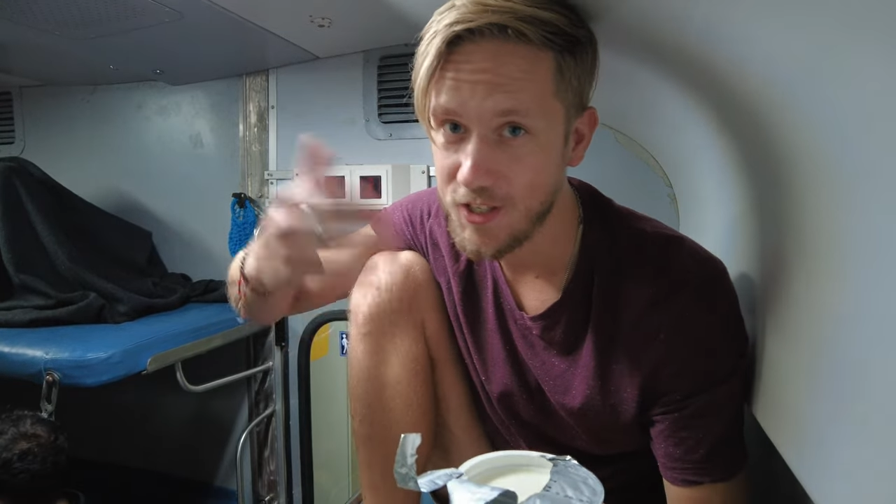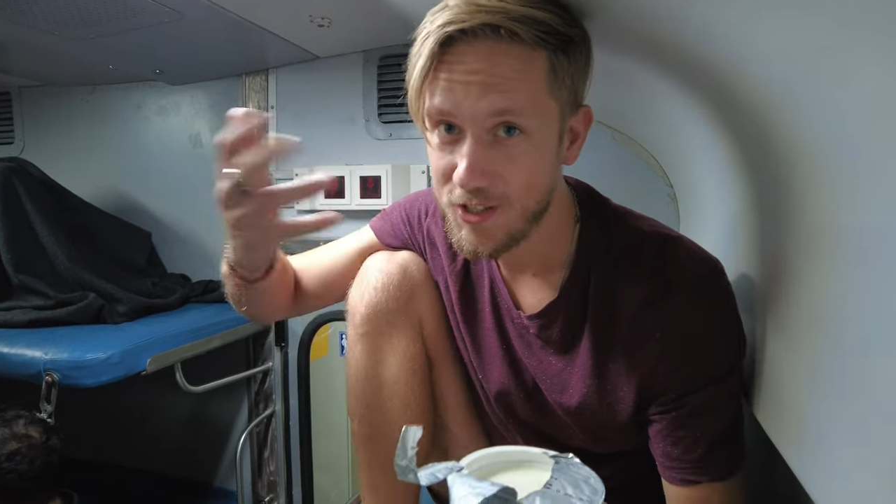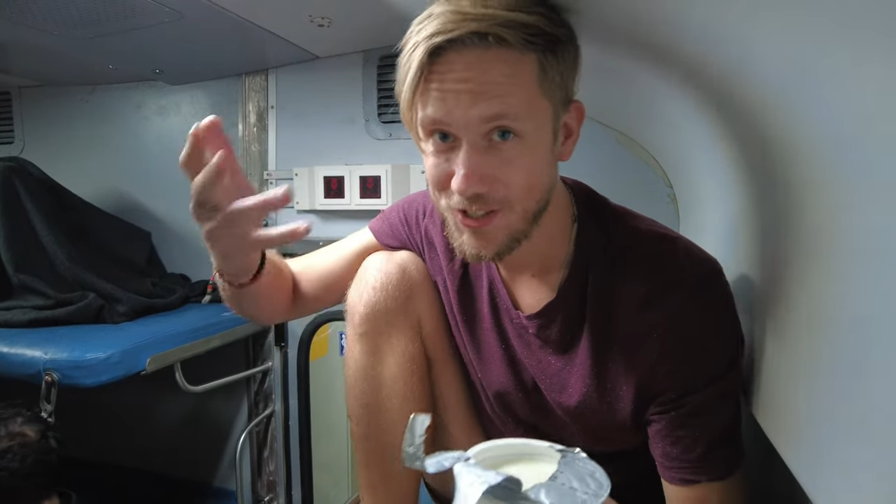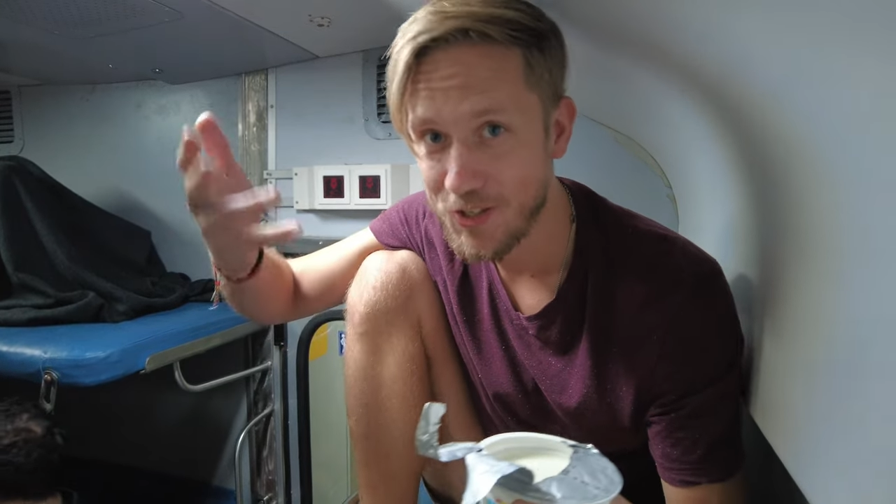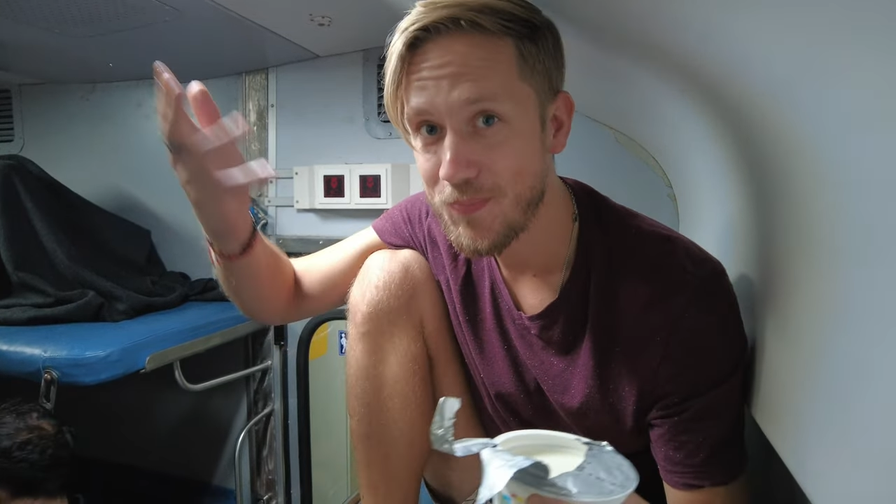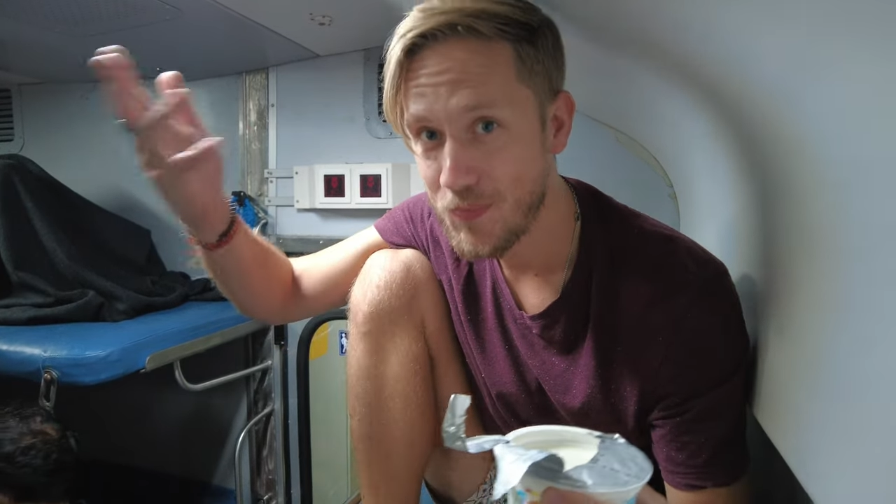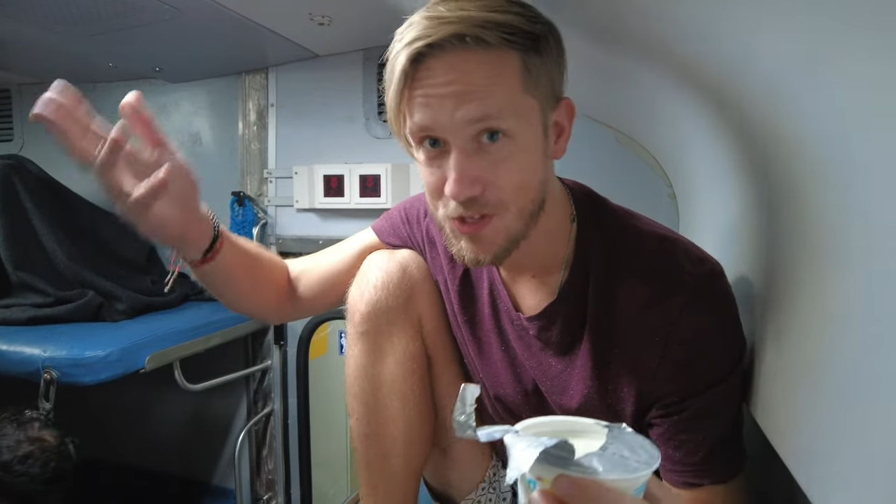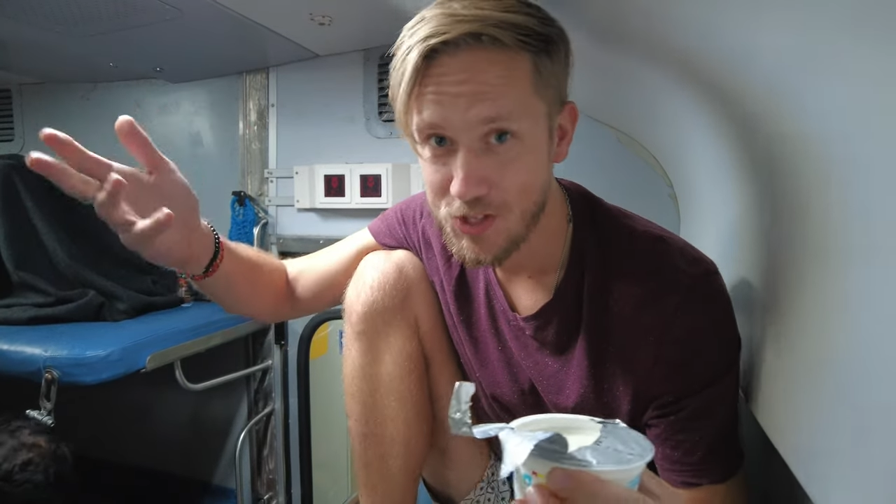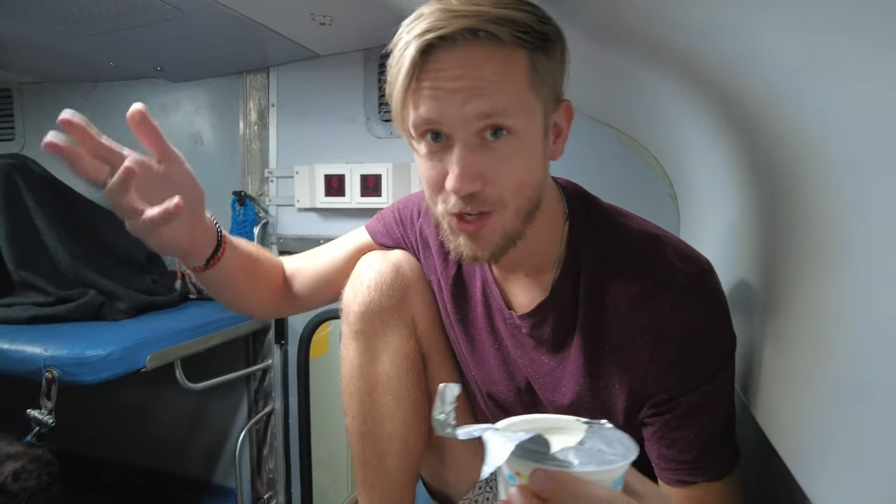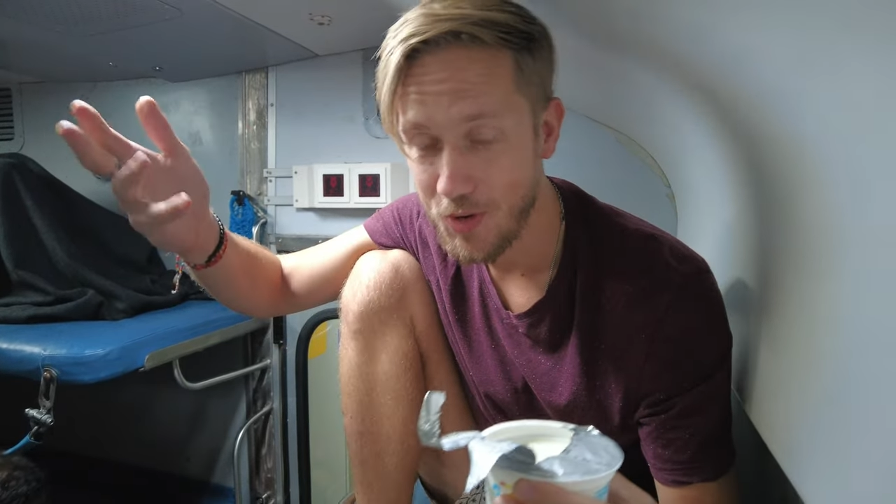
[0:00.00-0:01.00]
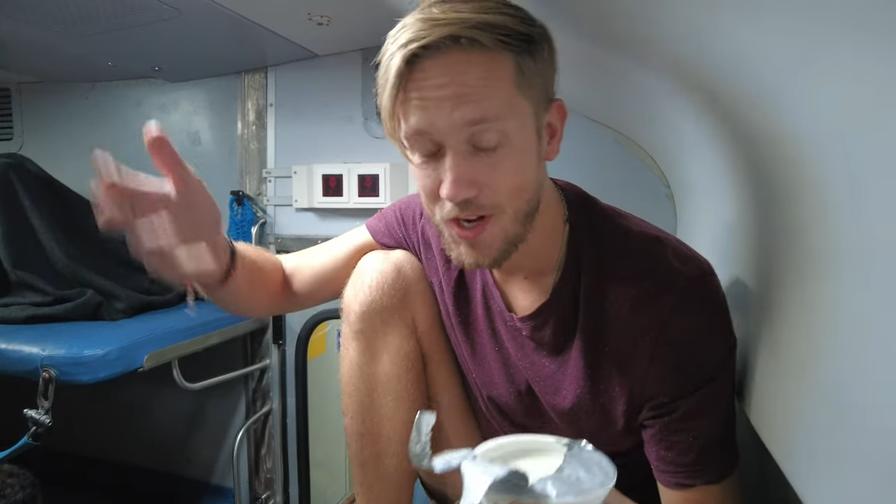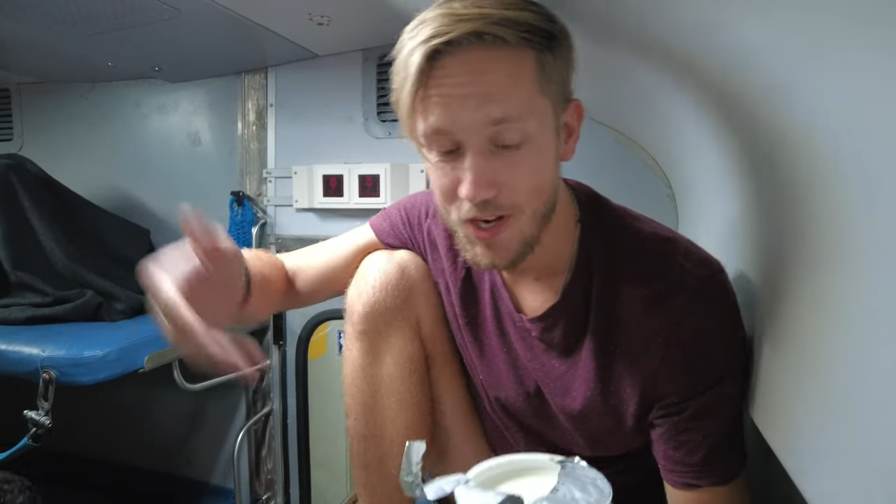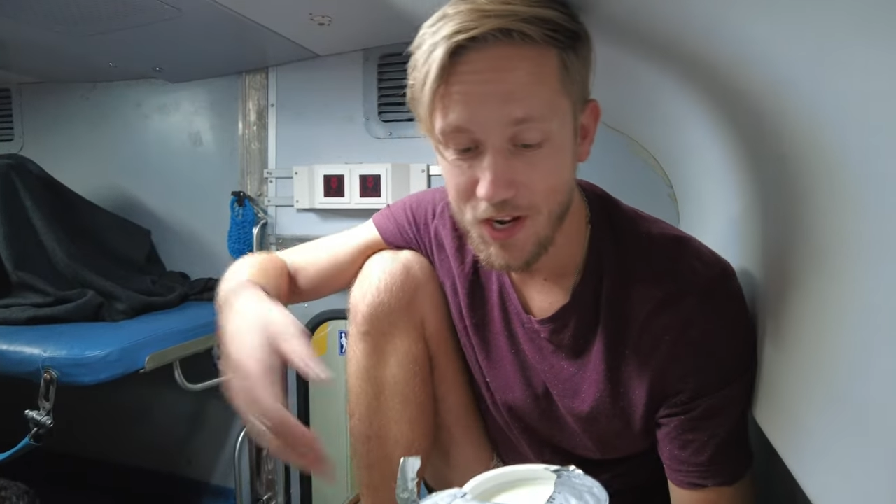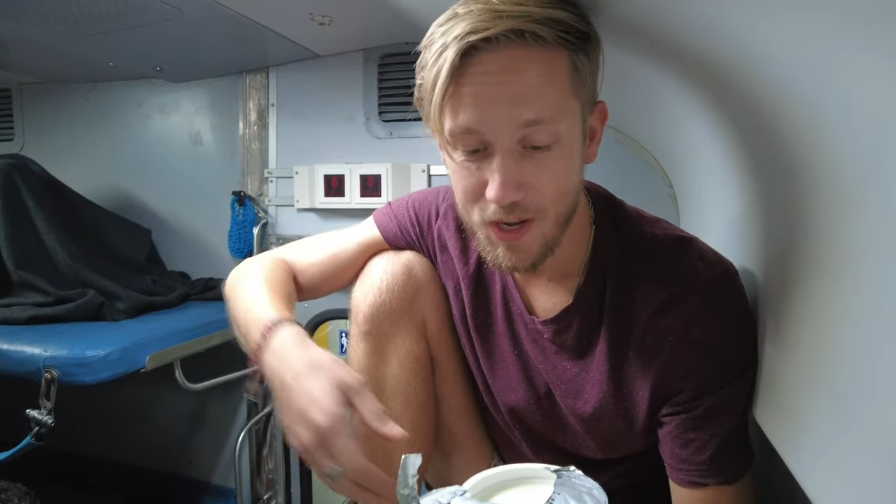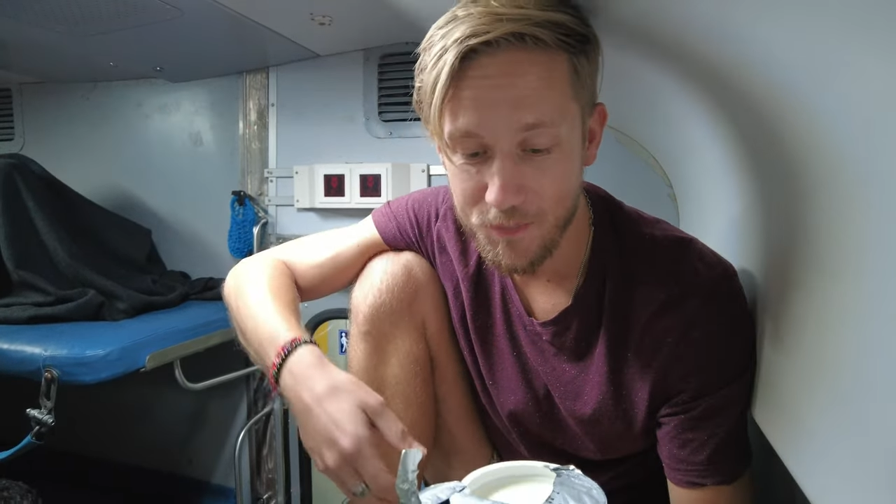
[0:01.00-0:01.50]
It's still
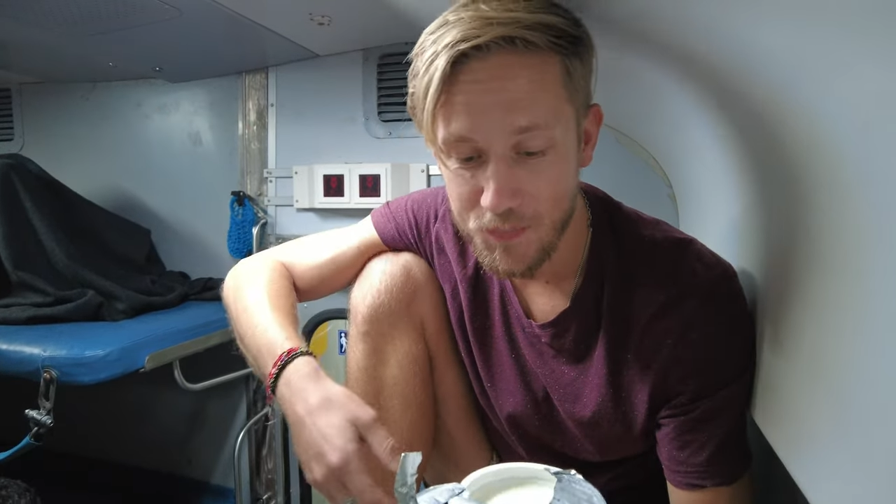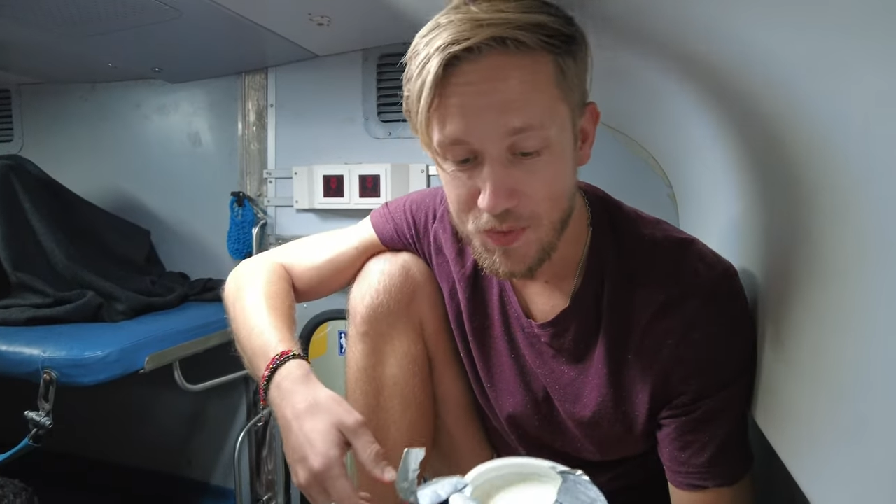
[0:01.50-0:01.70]
India.